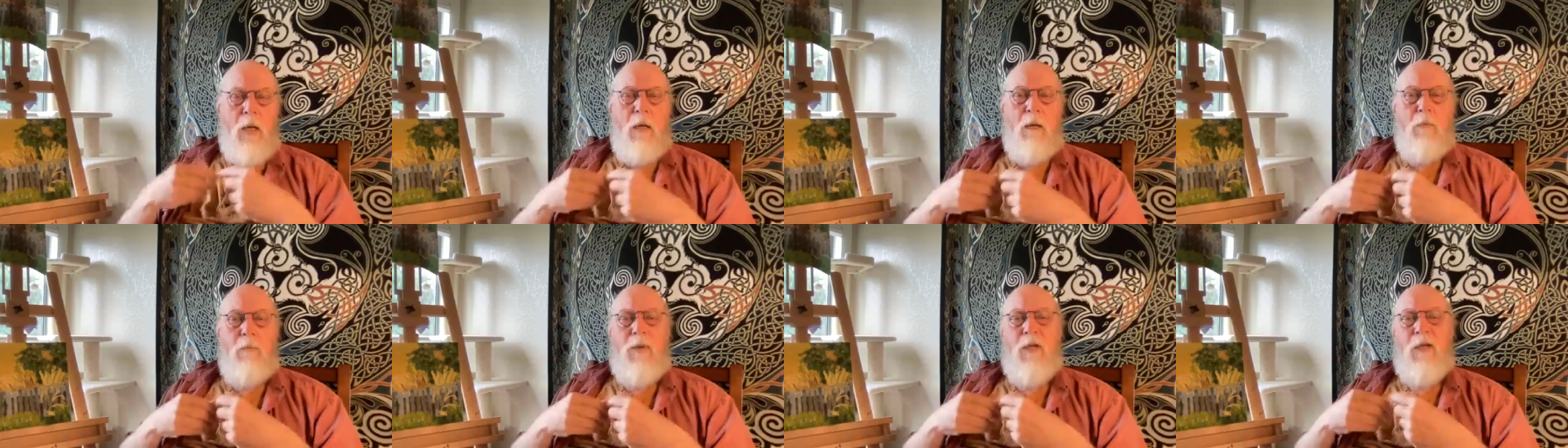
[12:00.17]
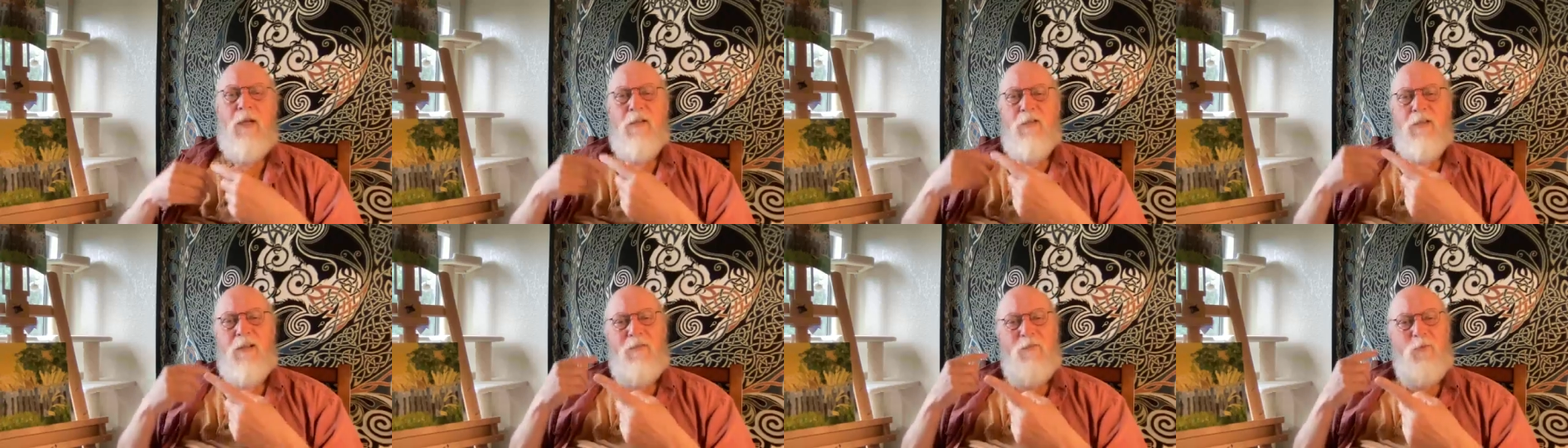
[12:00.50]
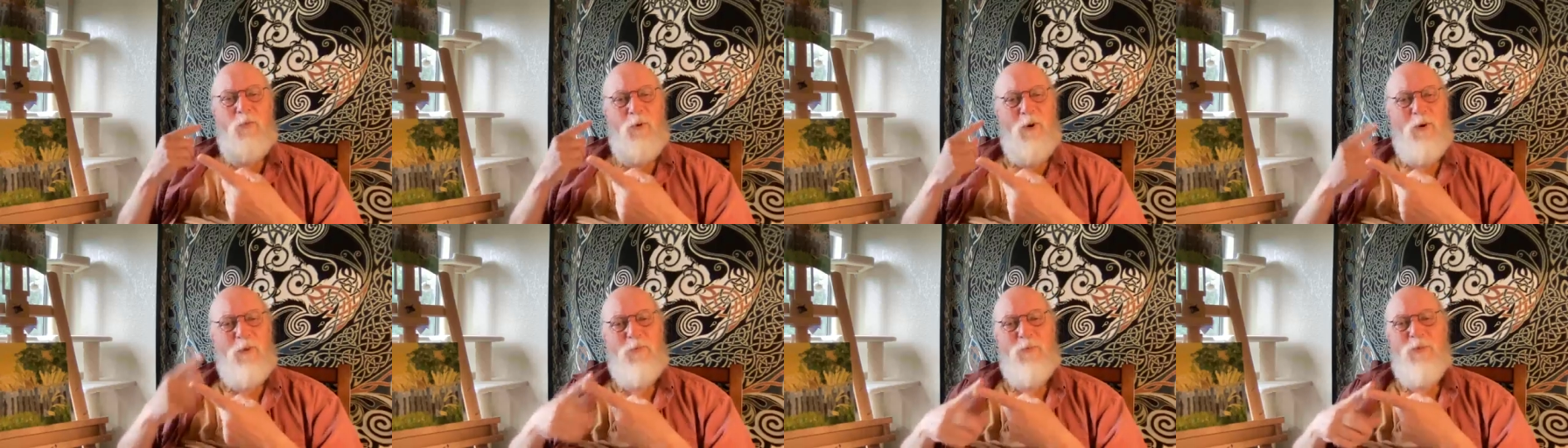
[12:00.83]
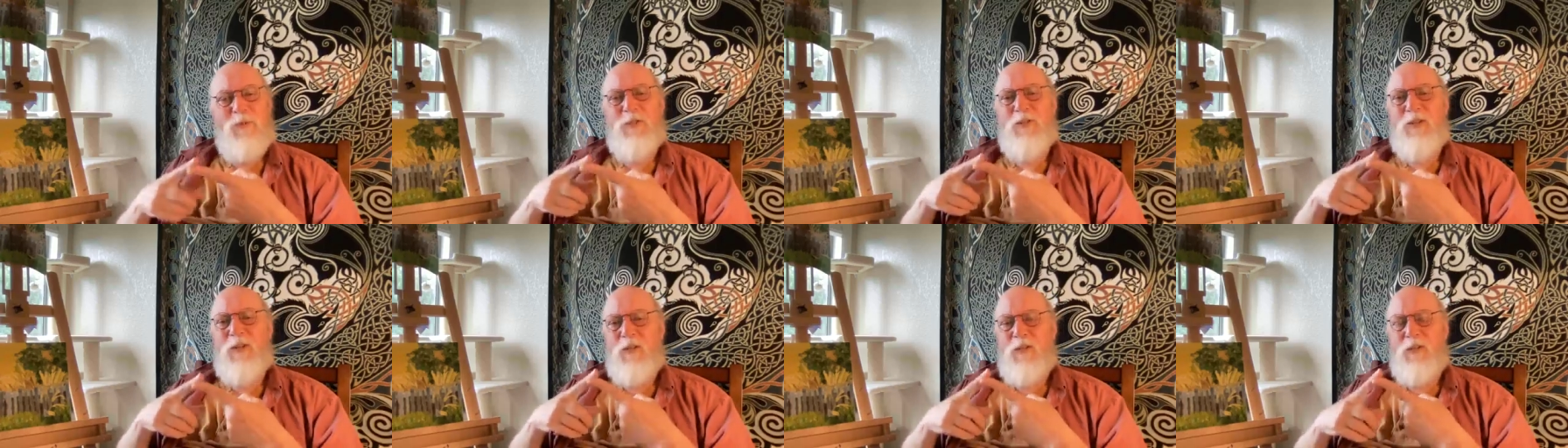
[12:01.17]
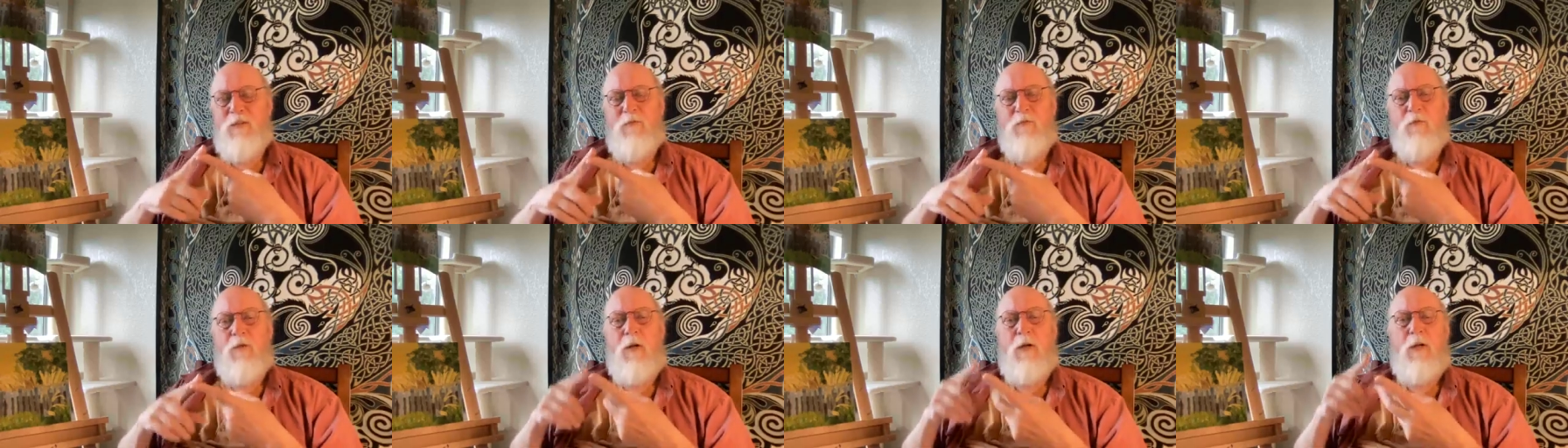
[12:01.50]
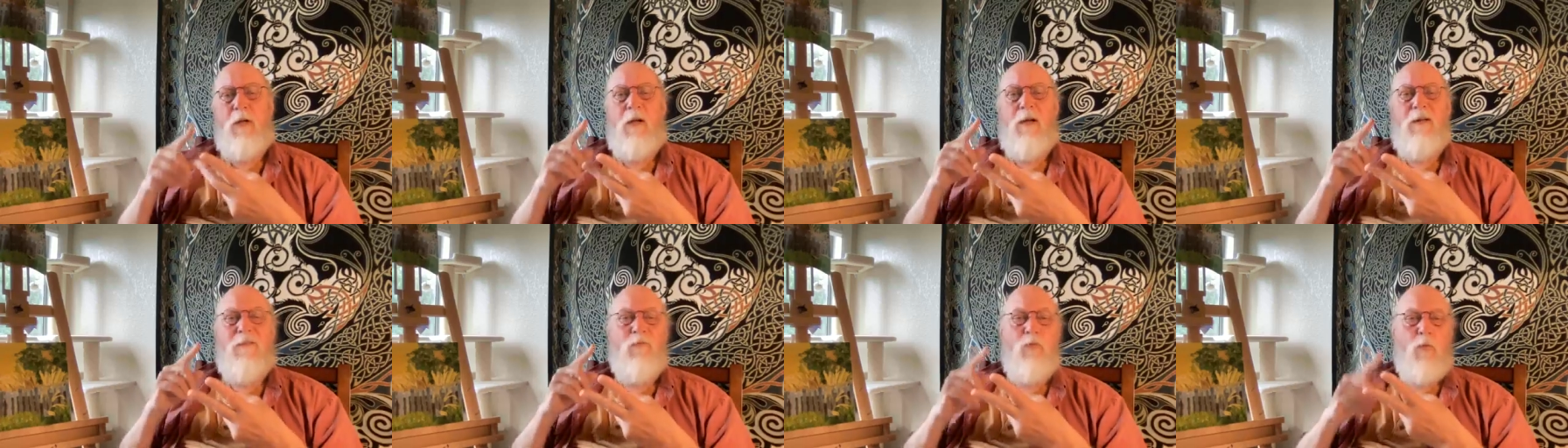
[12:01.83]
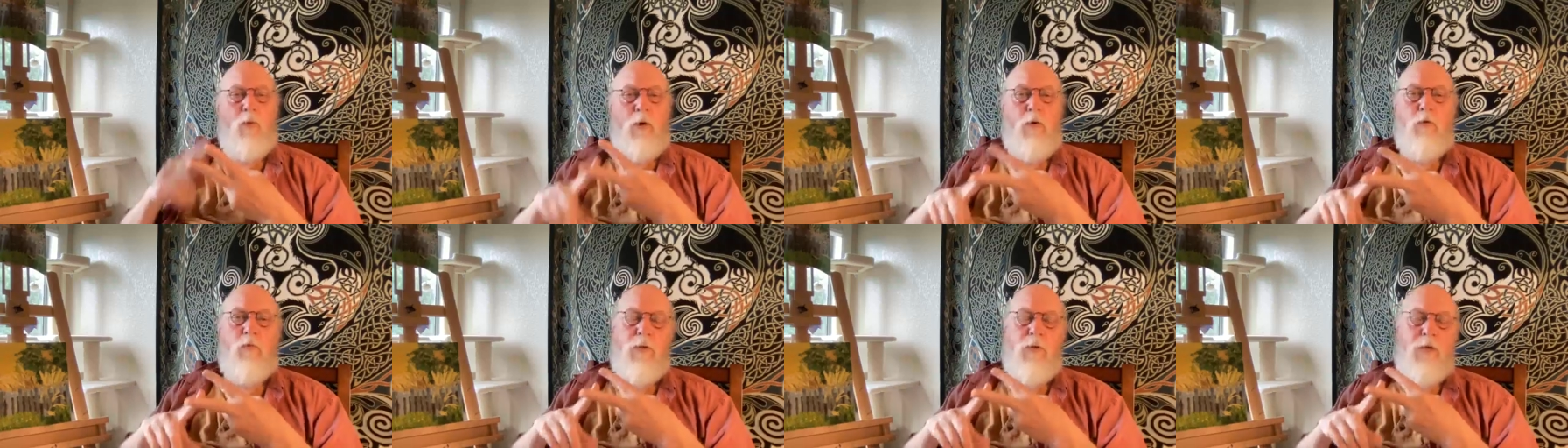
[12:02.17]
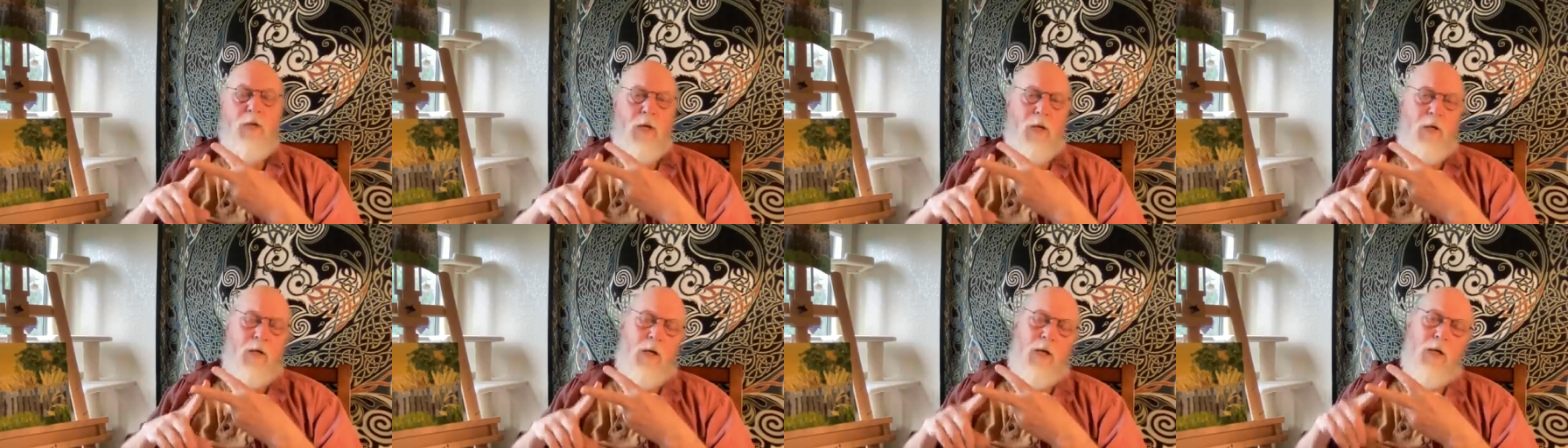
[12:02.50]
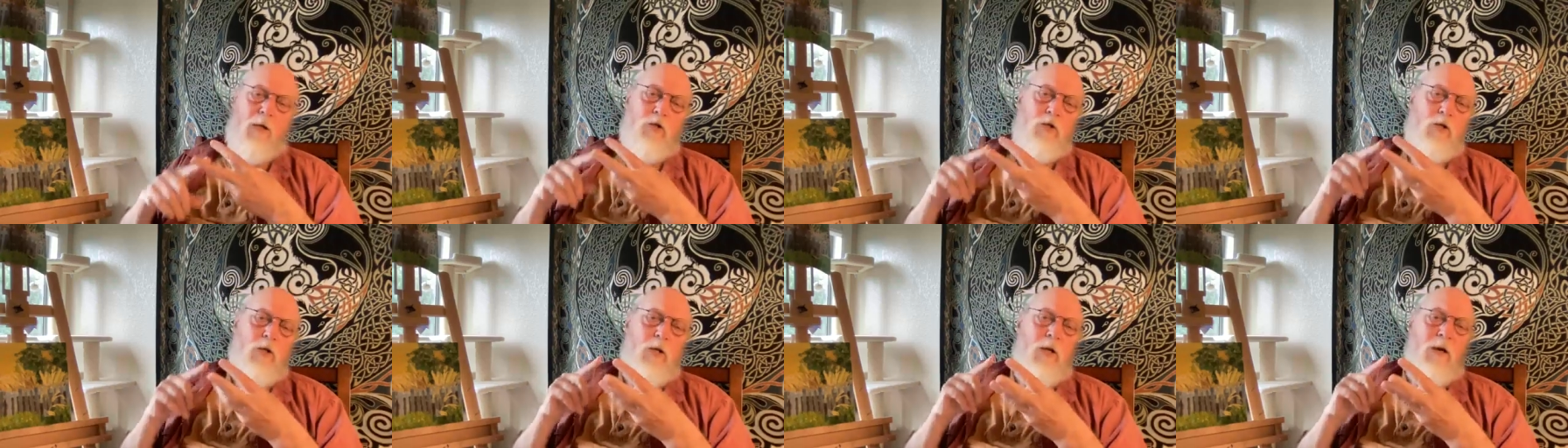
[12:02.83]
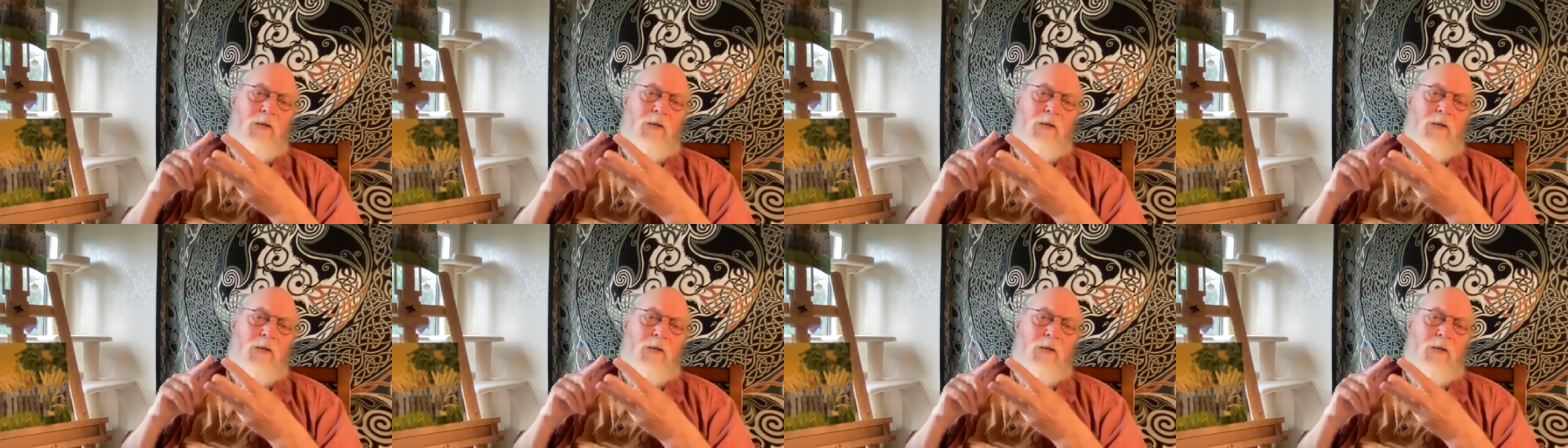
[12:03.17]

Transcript: because I've worked with schizophrenia, I've worked with ADHD,